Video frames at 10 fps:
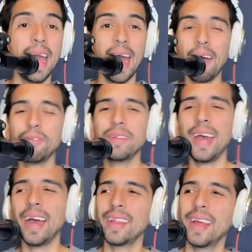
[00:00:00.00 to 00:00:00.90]
After
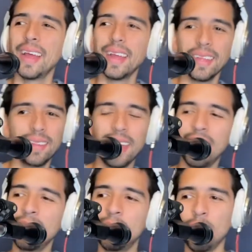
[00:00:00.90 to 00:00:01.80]
that, San
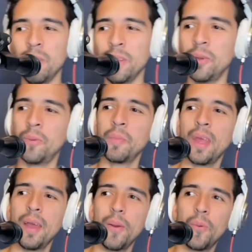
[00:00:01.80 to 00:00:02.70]
Antonio,
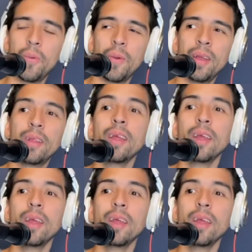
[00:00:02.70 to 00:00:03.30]
we went